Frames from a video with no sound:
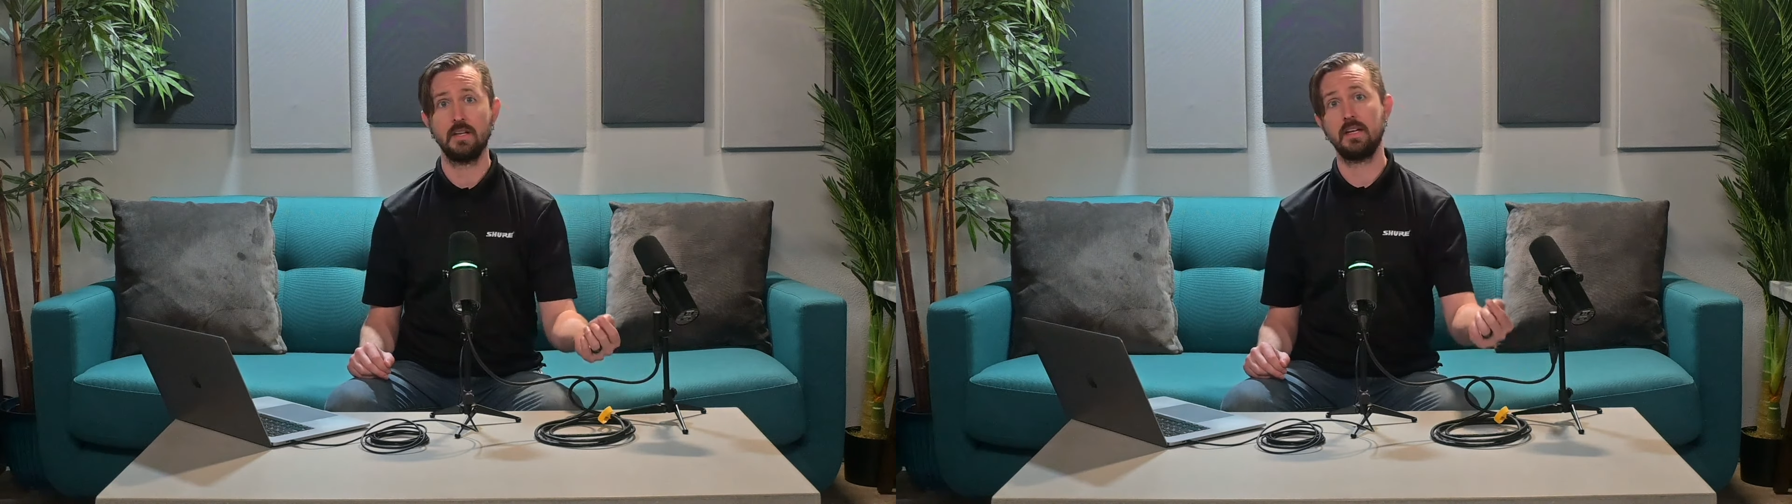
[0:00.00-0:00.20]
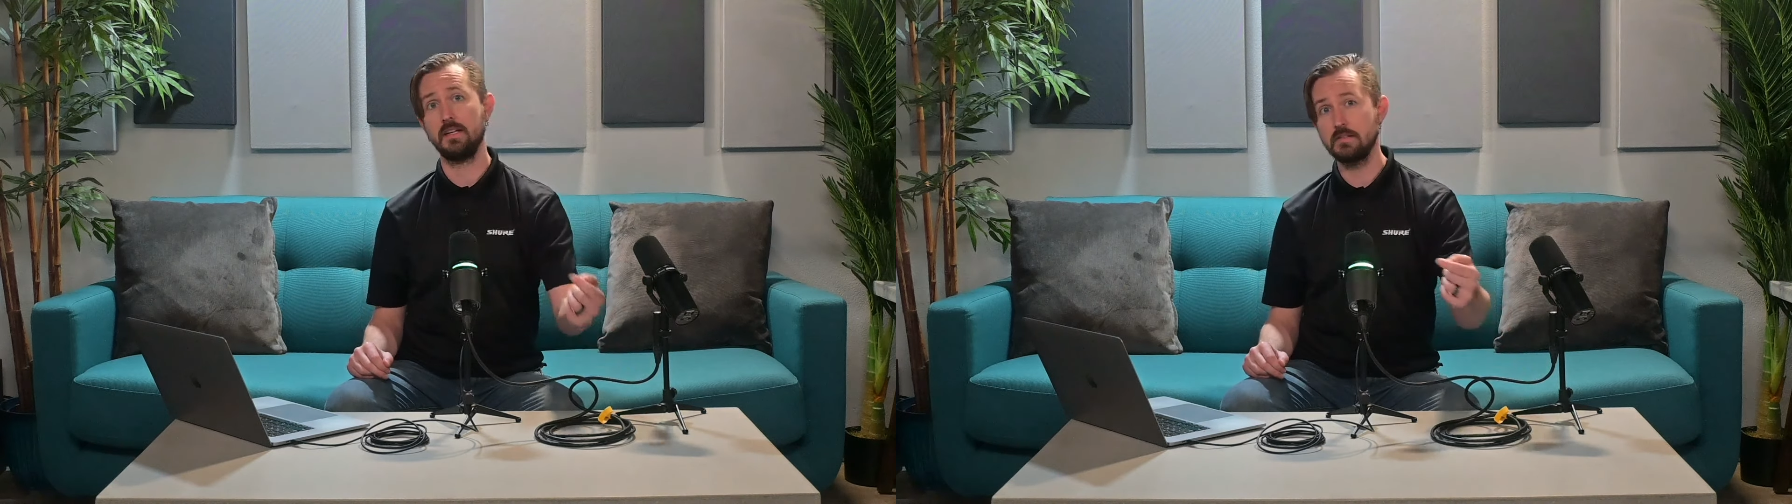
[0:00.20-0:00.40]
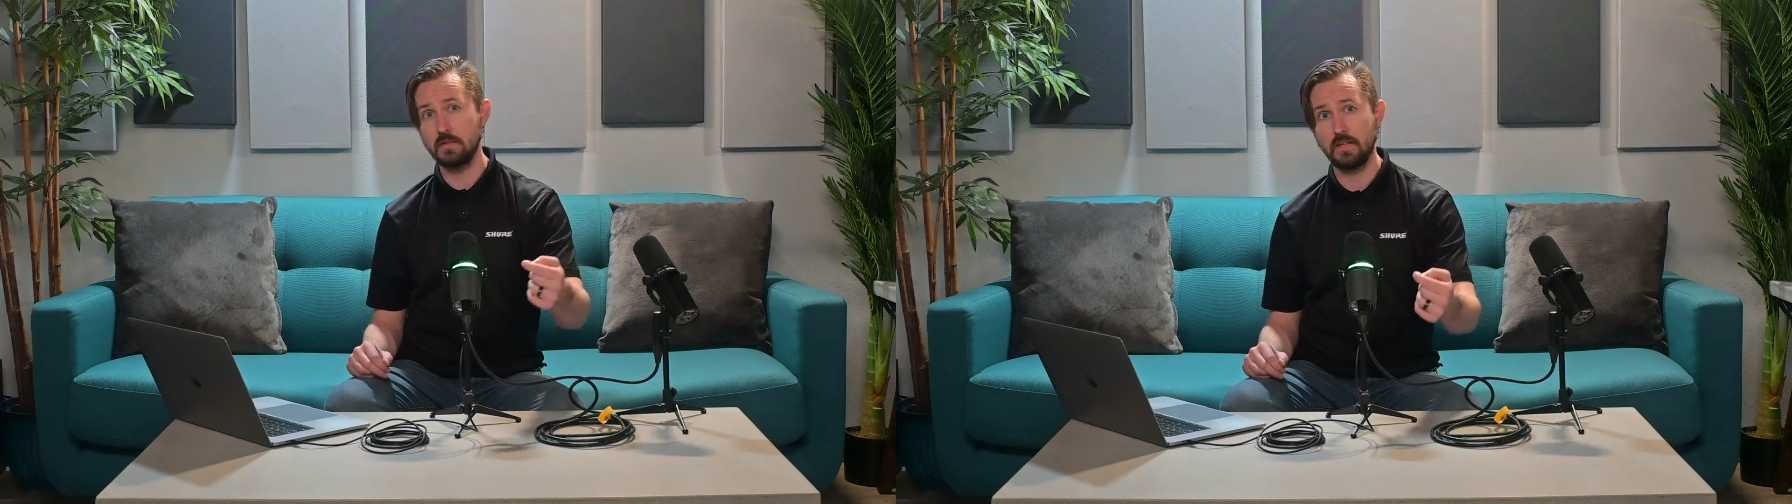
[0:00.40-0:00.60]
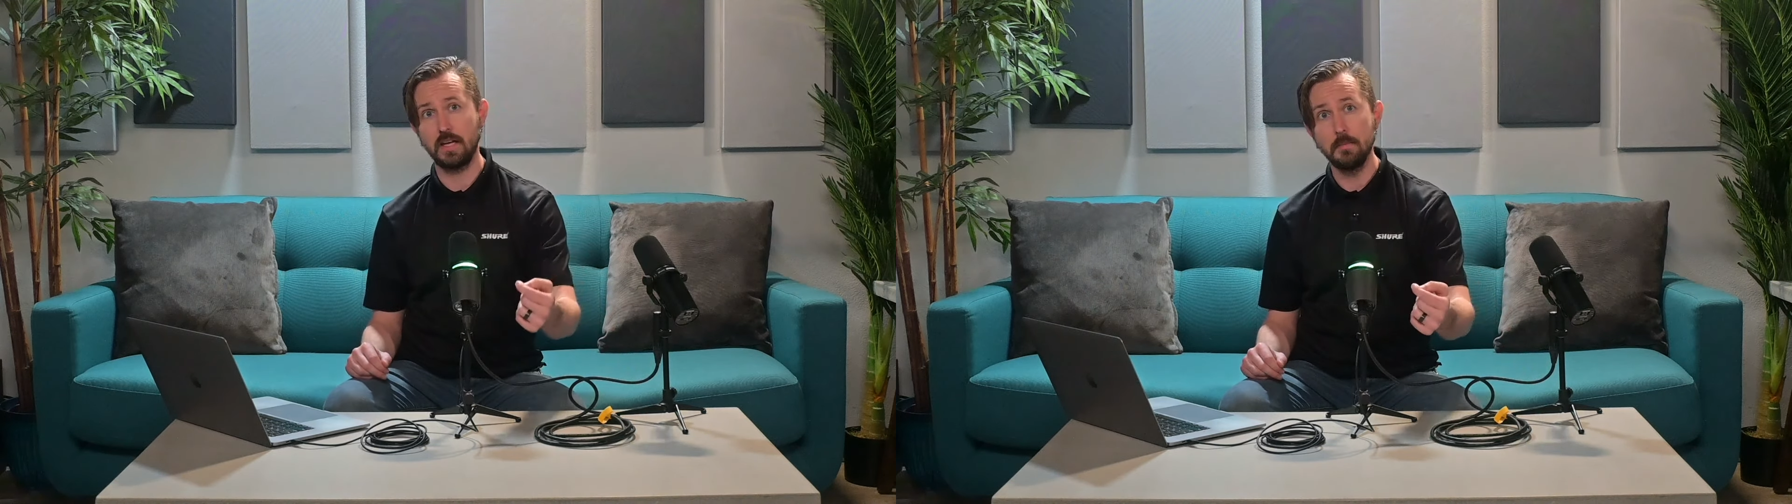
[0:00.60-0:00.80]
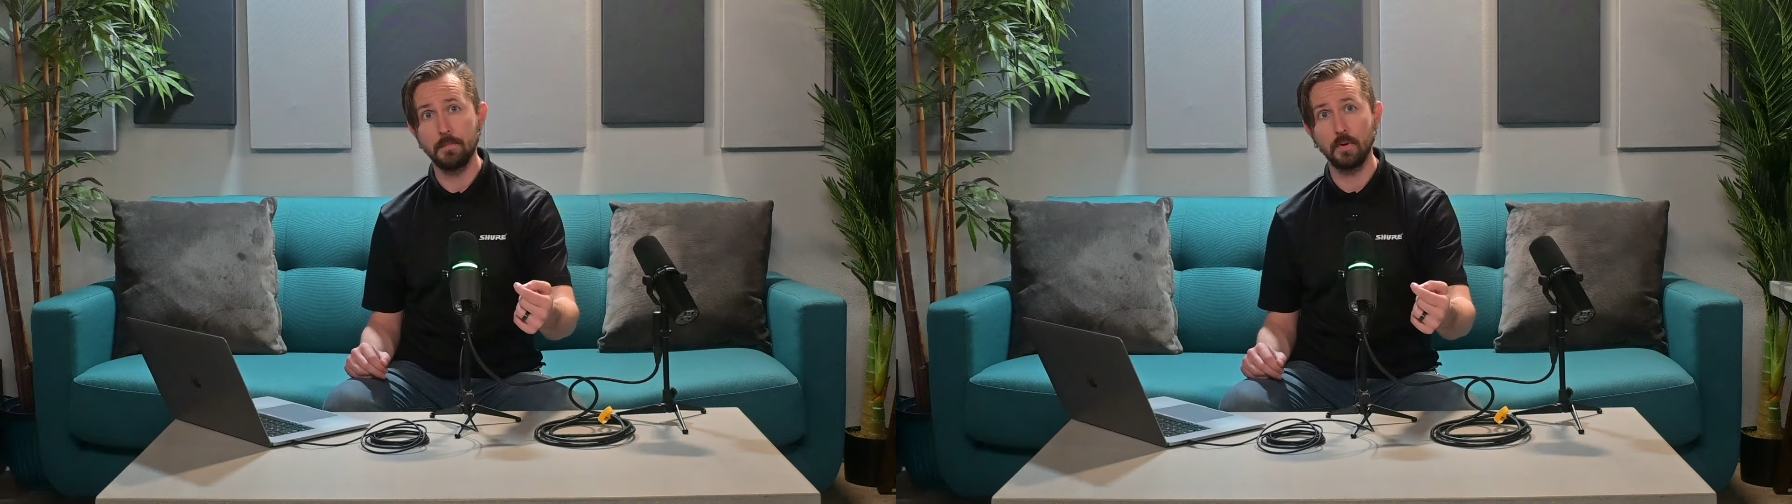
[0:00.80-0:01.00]
into the
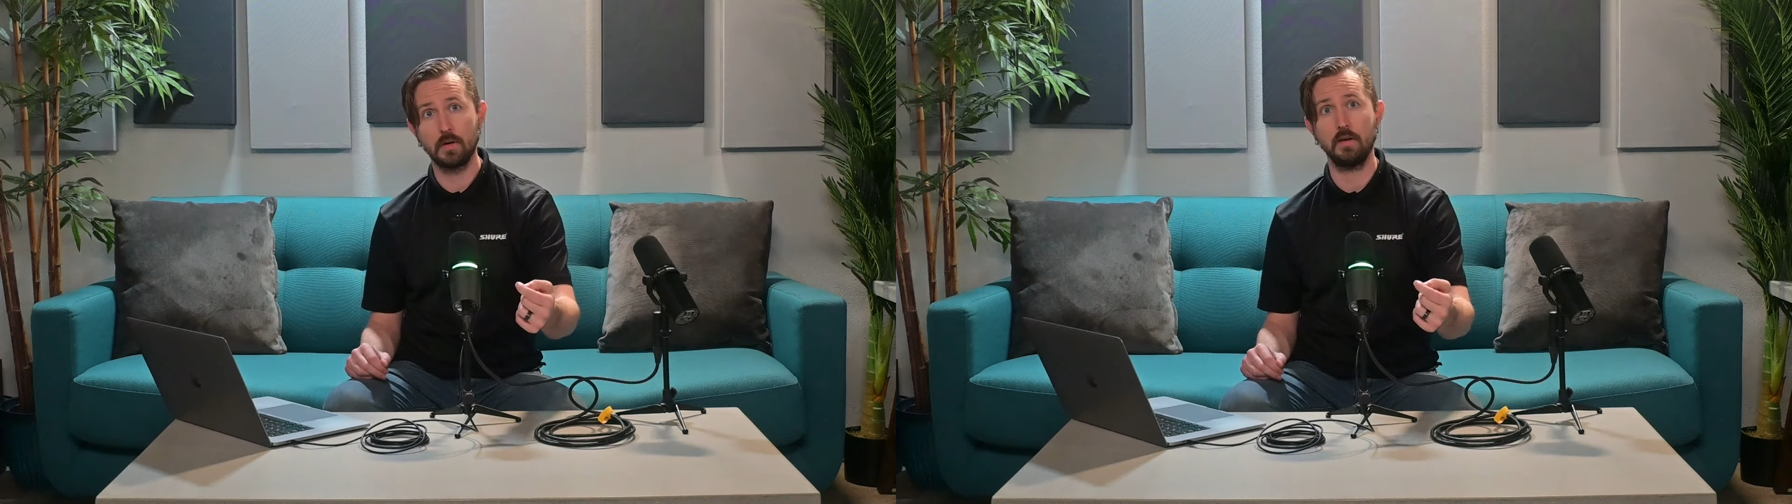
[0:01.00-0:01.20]
input of